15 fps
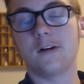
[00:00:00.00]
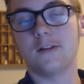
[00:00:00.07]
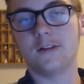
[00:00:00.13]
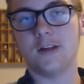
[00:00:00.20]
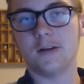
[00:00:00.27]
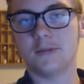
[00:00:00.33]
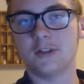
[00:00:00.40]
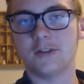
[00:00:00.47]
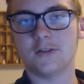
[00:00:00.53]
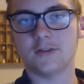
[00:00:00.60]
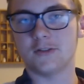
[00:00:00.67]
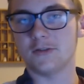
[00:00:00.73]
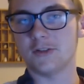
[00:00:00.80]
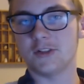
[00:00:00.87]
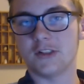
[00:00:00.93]
the episodes,
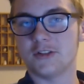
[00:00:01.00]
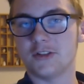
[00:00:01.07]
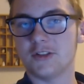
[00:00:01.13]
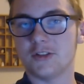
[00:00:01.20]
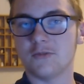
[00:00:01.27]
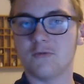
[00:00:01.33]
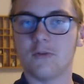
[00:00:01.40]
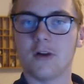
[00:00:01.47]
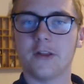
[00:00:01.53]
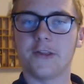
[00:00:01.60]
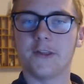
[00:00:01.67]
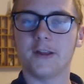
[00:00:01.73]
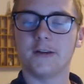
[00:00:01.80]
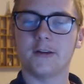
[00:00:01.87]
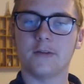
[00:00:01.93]
so it's not just one
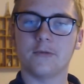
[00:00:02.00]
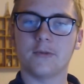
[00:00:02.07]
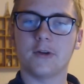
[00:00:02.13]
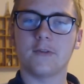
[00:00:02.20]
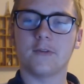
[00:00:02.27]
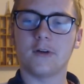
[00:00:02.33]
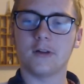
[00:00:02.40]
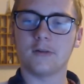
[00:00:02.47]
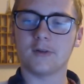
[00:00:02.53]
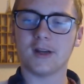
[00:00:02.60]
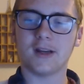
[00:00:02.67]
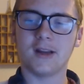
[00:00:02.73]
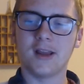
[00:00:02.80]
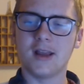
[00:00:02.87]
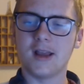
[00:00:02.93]
thing that we're following.
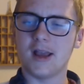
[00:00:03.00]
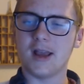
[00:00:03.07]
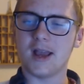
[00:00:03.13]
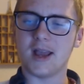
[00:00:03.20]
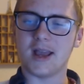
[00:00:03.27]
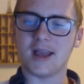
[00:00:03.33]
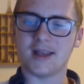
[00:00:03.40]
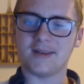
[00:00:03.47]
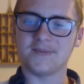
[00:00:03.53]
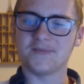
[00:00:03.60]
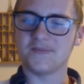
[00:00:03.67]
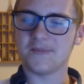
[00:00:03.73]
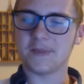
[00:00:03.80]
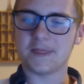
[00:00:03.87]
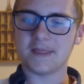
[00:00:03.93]
And
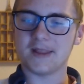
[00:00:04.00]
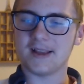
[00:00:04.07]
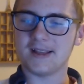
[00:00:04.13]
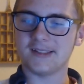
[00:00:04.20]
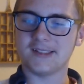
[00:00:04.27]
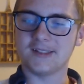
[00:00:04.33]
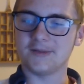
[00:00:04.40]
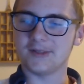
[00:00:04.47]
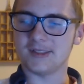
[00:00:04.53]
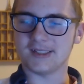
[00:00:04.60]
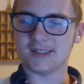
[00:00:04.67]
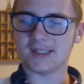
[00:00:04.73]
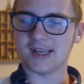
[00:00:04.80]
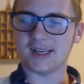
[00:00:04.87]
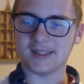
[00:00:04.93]
I see what this
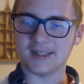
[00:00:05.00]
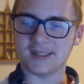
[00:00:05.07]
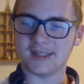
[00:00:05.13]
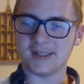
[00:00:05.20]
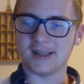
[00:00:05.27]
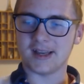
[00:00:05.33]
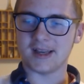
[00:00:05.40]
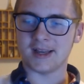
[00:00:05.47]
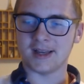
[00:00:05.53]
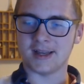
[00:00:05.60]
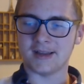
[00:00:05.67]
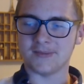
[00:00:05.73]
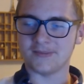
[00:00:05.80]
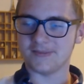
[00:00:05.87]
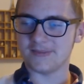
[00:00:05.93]
guy did.
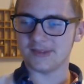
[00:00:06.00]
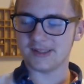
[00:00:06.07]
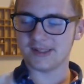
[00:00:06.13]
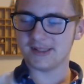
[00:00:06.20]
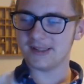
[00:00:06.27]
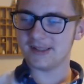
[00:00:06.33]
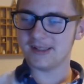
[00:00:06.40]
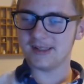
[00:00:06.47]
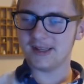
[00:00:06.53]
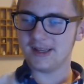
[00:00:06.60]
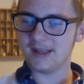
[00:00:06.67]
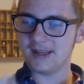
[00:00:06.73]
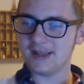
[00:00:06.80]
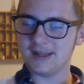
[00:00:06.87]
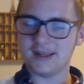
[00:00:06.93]
Um,
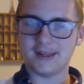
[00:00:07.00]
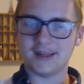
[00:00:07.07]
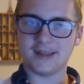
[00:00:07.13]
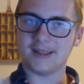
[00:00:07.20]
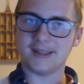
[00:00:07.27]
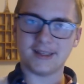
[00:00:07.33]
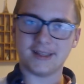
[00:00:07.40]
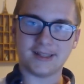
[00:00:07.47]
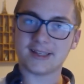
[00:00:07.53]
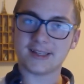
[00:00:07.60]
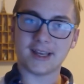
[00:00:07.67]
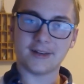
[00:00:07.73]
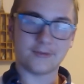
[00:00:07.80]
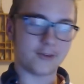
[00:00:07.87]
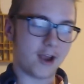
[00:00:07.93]
it's
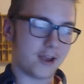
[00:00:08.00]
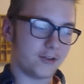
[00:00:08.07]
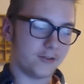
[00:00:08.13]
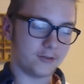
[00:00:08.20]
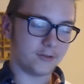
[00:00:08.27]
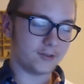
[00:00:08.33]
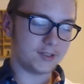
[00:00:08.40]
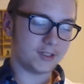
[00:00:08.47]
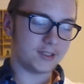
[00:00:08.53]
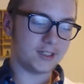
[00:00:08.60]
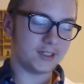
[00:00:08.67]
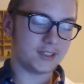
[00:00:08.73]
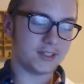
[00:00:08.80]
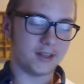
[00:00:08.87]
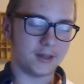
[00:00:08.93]
kind of right, you know, the,
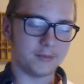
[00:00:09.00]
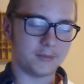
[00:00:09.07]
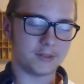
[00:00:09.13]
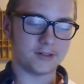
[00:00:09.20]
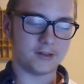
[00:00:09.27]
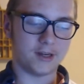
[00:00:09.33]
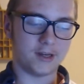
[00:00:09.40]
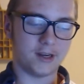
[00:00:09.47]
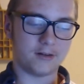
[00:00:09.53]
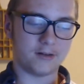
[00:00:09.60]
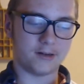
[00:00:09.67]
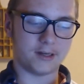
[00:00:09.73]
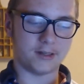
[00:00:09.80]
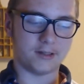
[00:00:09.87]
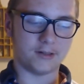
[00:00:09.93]
these dilemmas are here
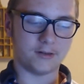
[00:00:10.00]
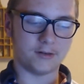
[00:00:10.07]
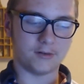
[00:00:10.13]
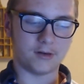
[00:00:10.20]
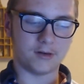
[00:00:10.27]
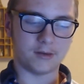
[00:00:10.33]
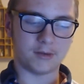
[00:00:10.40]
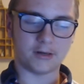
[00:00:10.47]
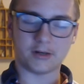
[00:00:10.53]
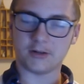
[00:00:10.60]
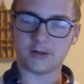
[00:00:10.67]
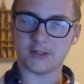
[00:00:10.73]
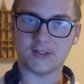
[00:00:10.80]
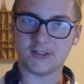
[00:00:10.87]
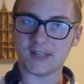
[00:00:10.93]
and, you know, about
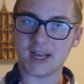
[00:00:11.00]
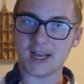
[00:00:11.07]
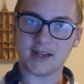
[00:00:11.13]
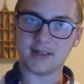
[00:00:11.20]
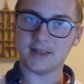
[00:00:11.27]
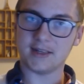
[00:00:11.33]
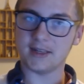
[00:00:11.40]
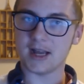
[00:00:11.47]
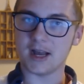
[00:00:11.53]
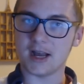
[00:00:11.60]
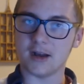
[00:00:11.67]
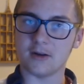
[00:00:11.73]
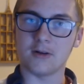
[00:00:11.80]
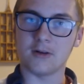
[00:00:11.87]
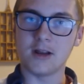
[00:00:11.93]
our society and
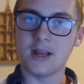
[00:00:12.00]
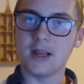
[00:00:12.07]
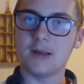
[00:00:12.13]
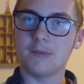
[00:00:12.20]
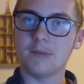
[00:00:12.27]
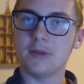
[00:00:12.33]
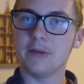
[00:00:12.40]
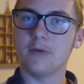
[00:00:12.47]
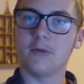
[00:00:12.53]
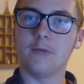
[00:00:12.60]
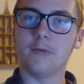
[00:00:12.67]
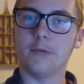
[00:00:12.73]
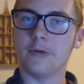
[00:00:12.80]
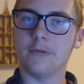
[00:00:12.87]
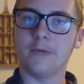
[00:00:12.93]
how people
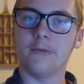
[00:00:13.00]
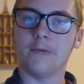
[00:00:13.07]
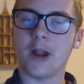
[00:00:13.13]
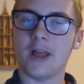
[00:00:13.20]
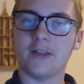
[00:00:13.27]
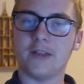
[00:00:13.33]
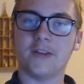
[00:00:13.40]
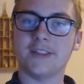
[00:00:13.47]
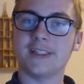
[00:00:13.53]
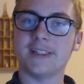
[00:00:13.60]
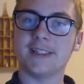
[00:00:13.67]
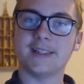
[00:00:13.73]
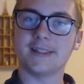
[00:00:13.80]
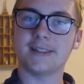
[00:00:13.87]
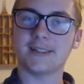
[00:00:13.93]
would rather see
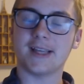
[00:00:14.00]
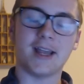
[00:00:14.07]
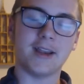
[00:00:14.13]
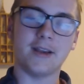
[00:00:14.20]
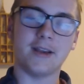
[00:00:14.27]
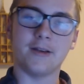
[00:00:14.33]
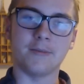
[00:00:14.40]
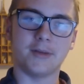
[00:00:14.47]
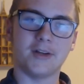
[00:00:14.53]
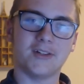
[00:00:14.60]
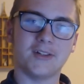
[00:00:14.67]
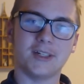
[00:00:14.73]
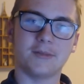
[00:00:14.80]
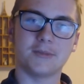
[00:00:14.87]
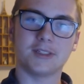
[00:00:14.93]
this guy
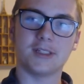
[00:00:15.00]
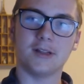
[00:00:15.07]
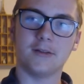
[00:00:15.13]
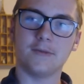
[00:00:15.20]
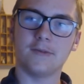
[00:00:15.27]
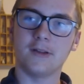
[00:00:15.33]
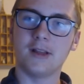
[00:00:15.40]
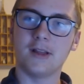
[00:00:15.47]
embarrassing himself.